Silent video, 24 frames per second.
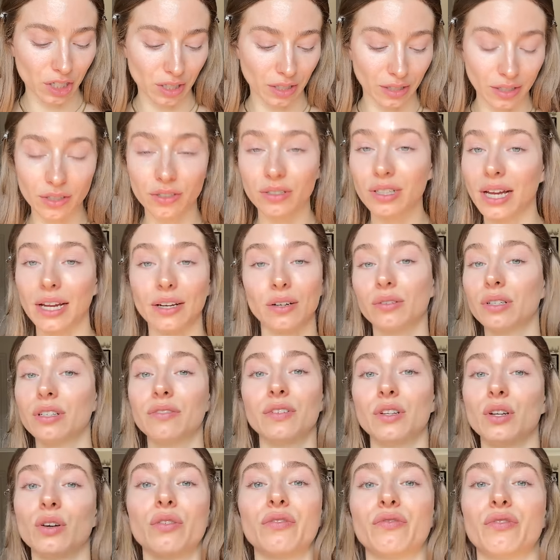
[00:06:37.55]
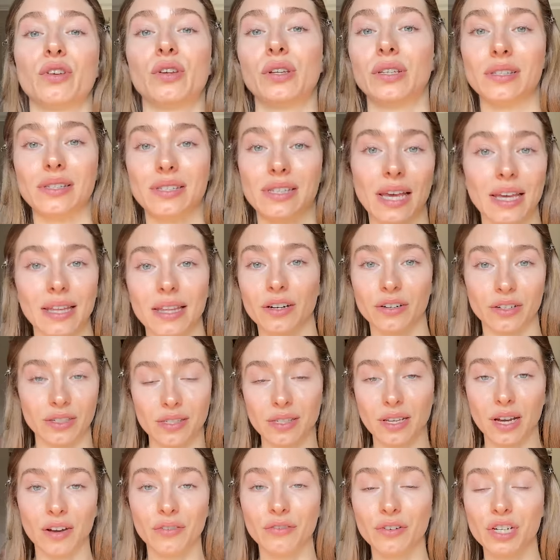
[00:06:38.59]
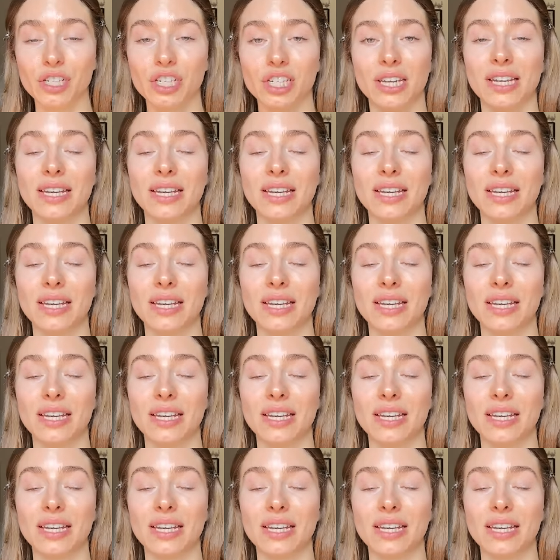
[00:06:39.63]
literally, I don't even know if you can say there is coverage,